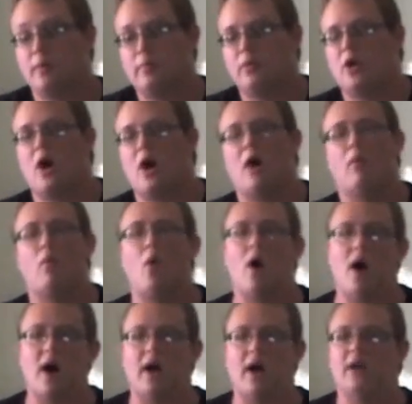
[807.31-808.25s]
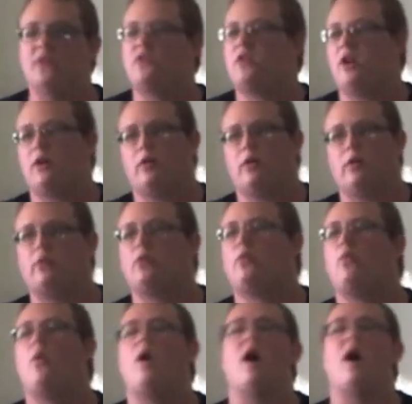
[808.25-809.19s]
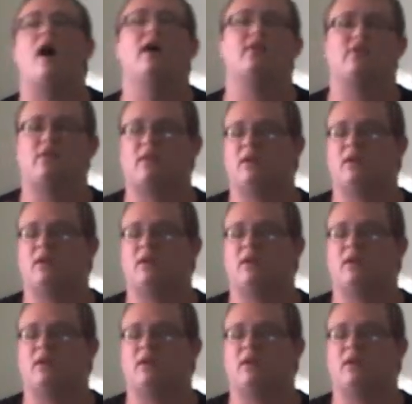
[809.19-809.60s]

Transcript: plot-wise, character-wise,